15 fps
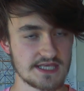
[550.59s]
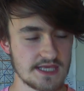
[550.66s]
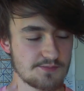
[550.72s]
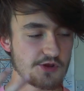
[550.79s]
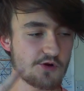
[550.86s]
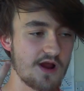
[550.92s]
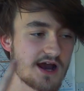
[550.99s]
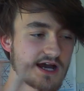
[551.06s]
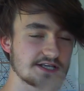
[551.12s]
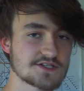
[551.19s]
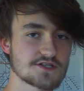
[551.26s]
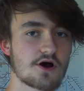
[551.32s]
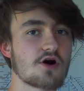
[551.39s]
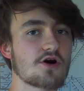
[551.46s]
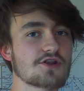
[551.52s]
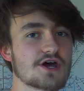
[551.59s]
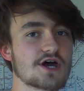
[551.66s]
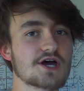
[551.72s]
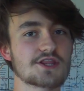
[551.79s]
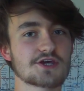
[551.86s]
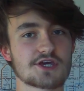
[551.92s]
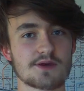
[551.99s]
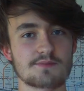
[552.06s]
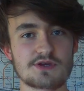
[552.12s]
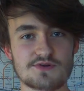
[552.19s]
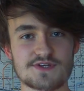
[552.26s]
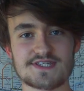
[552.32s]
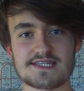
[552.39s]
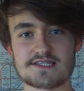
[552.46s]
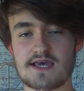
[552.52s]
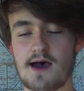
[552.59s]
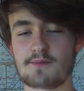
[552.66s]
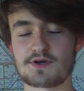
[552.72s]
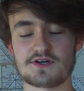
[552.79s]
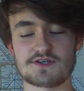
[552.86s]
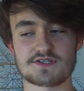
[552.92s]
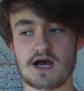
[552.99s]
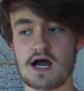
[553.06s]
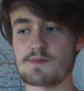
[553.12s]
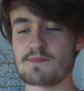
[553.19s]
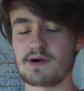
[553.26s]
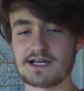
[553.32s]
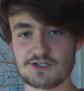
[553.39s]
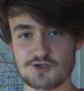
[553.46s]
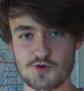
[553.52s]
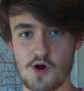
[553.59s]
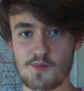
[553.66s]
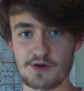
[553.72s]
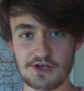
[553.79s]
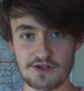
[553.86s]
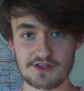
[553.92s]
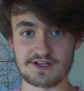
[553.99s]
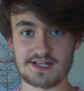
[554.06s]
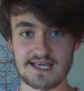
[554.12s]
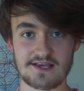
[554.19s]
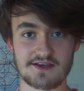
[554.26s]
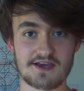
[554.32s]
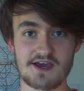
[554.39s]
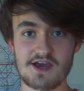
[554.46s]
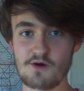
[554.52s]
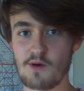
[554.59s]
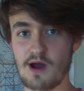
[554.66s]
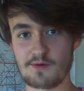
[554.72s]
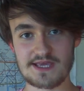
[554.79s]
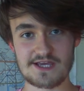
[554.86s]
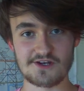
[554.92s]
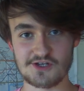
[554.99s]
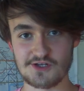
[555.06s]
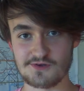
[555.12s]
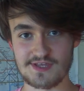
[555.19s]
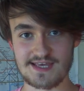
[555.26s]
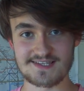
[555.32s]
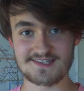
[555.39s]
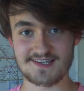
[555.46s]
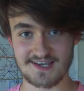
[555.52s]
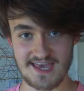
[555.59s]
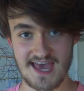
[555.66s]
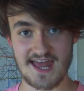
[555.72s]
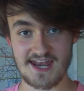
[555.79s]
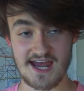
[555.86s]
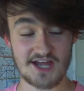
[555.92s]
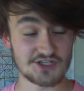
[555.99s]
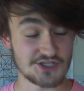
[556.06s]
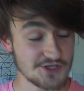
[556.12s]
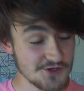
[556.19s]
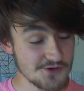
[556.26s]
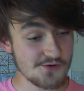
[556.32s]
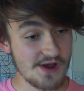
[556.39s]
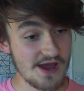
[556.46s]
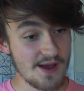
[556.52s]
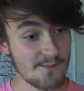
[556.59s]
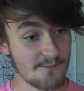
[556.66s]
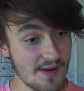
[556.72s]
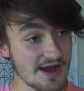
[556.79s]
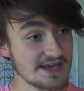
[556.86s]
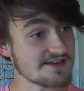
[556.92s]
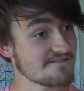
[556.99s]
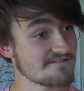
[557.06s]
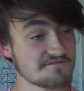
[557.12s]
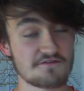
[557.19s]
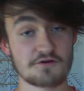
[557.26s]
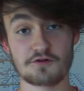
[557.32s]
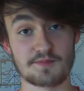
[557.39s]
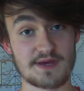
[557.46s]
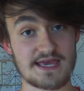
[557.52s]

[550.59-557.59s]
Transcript: keep your eyes on the community tab because I might drop another link where we can do this again and you might fool